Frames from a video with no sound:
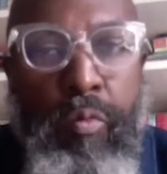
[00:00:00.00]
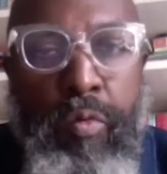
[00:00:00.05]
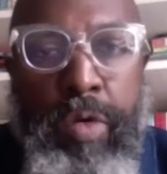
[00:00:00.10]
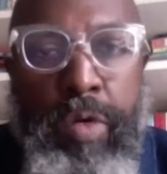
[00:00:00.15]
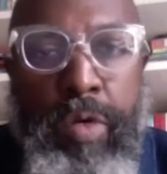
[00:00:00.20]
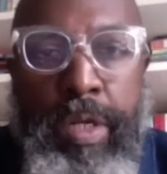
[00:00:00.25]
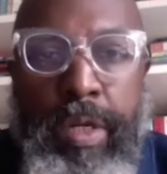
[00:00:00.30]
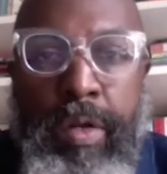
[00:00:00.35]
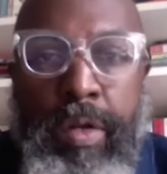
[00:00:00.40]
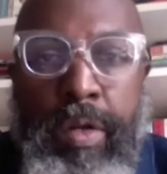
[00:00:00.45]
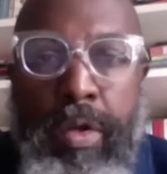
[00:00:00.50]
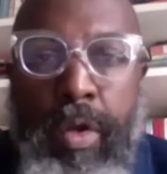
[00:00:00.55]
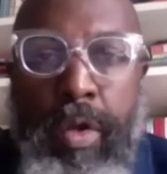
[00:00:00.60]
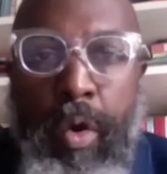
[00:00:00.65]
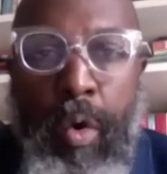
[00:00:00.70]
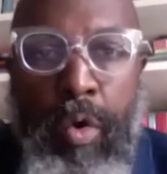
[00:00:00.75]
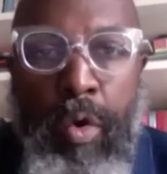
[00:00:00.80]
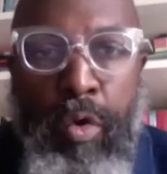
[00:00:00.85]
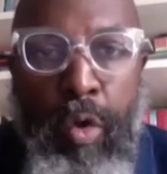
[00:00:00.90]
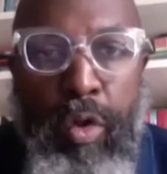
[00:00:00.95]
read
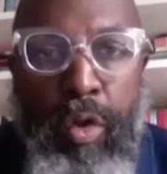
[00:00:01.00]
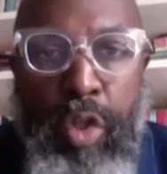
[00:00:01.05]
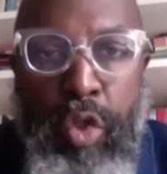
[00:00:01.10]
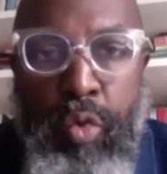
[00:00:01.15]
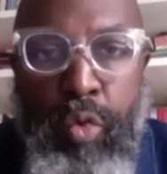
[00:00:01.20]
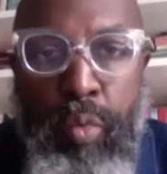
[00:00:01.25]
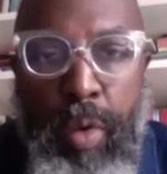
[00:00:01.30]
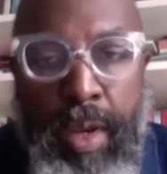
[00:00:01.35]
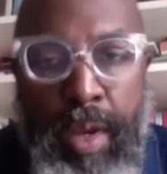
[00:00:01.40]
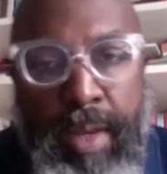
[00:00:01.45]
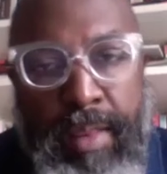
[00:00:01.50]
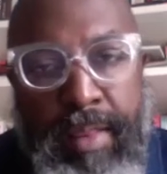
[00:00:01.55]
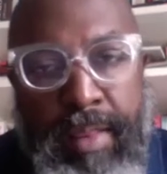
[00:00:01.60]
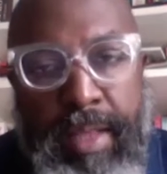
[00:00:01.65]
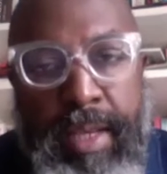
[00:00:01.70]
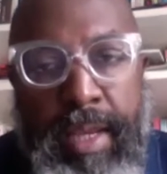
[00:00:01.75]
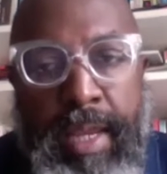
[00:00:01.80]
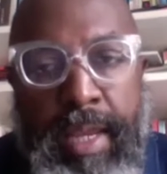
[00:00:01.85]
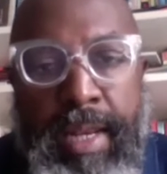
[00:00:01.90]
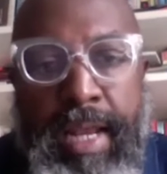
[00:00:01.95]
or not do
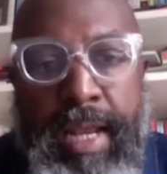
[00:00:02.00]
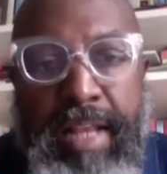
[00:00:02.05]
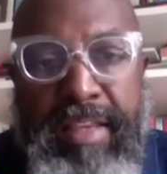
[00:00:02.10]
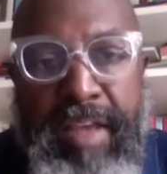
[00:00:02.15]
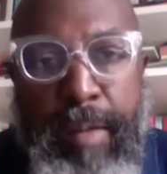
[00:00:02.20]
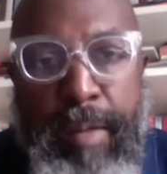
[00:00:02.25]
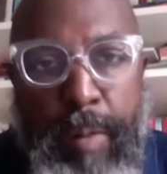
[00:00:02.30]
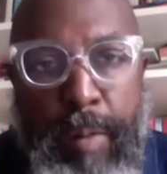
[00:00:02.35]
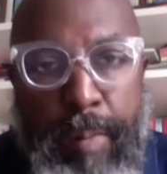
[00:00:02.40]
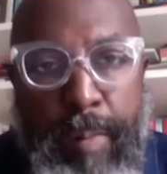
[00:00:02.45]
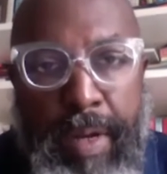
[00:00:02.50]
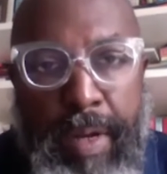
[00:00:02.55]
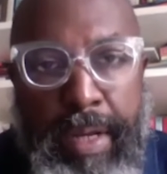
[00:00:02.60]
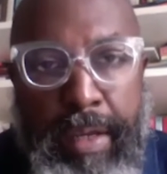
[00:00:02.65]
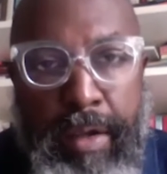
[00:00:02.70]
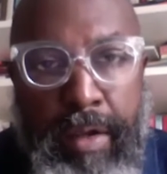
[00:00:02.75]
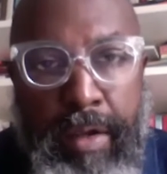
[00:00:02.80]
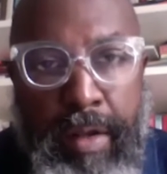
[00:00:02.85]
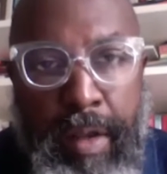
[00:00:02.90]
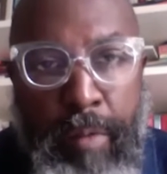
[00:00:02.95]
anything in that time in the
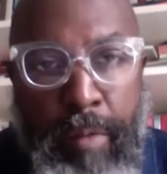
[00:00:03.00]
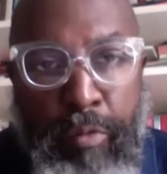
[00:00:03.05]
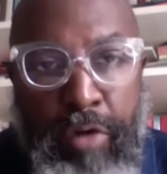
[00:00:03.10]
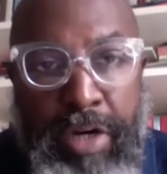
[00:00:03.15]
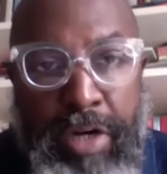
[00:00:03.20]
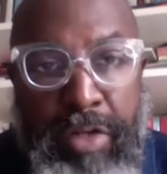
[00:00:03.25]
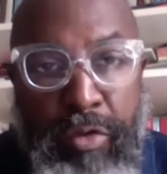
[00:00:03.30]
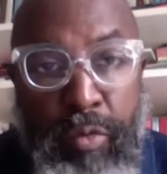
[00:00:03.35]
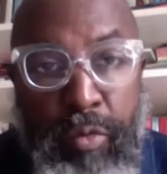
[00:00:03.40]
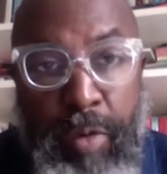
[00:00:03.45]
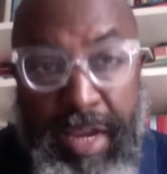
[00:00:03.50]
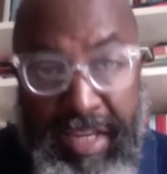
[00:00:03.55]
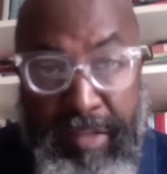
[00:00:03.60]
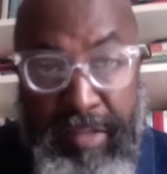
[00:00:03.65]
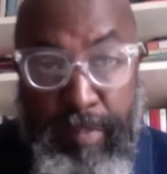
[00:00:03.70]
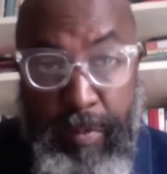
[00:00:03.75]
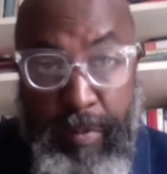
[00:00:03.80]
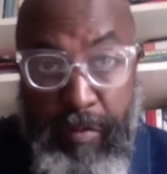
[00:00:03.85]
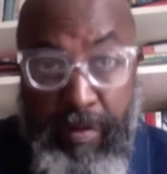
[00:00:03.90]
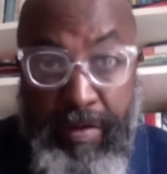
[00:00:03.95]
backyard. I'm trying to
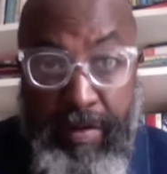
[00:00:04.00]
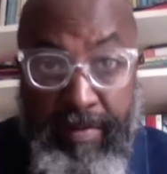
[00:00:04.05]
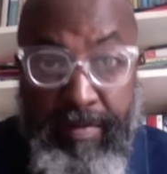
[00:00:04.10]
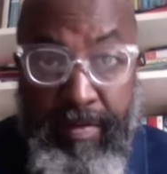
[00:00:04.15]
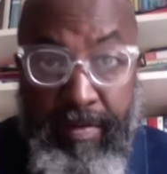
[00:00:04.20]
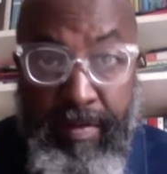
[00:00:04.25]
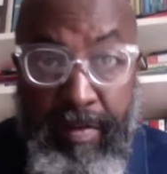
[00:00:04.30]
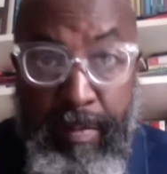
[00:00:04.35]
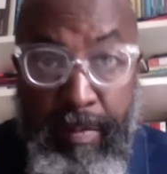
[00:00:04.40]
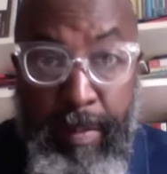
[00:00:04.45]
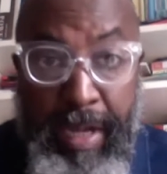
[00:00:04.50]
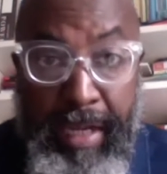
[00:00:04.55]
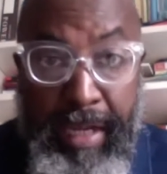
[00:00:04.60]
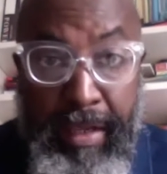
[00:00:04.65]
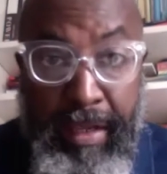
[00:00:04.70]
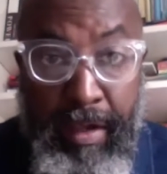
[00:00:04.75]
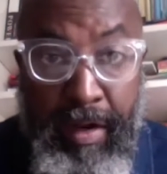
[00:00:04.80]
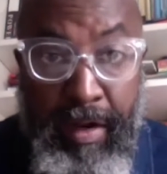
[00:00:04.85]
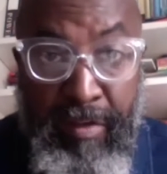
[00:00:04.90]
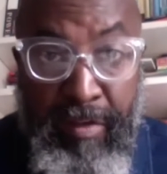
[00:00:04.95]
experience the
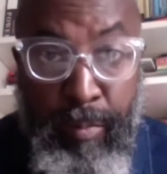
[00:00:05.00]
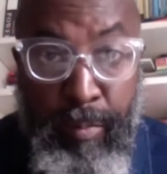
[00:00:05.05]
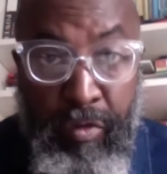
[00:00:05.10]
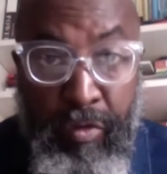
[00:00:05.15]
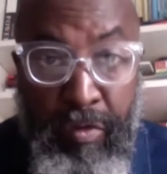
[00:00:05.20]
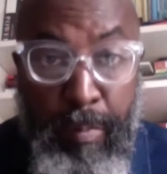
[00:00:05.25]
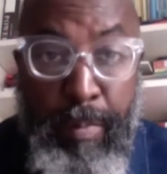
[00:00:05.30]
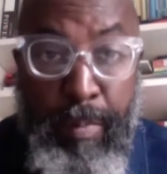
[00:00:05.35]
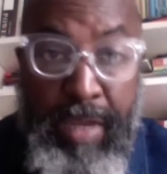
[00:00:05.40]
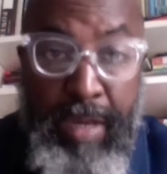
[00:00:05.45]
backyard as opposed to be in